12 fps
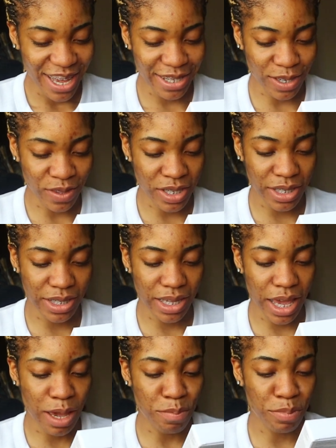So this is
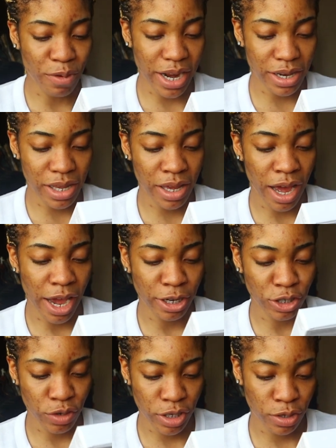a brightening
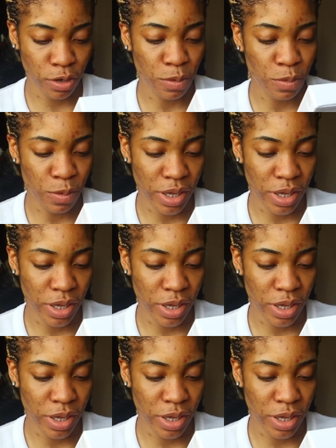hydrator